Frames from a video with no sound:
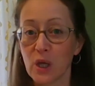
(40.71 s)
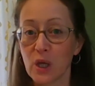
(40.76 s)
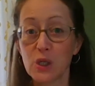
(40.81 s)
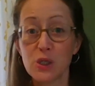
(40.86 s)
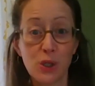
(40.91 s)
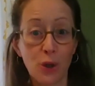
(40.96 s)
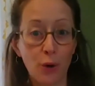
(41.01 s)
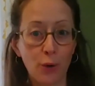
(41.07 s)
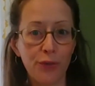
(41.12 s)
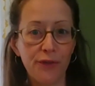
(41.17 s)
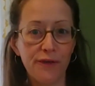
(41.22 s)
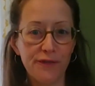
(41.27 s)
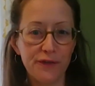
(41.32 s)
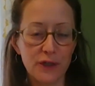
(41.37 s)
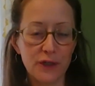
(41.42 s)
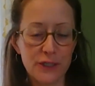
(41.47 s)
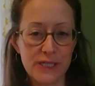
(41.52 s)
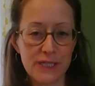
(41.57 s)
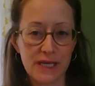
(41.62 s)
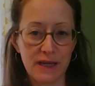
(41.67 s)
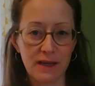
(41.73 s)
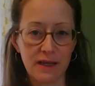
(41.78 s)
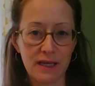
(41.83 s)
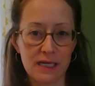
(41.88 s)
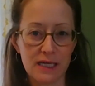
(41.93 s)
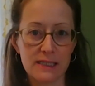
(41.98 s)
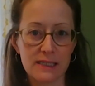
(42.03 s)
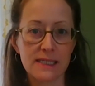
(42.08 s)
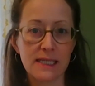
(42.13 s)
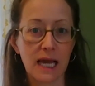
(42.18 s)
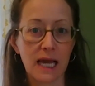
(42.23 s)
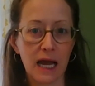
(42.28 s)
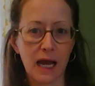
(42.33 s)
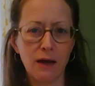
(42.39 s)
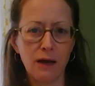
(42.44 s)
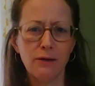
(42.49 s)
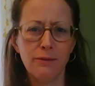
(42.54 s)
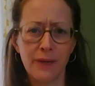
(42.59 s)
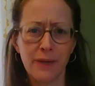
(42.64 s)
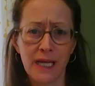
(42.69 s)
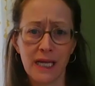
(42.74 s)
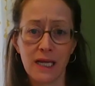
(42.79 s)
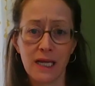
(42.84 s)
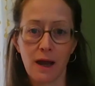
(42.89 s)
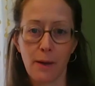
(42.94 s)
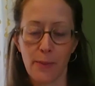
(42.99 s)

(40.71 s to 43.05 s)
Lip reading: So the first thing is how to make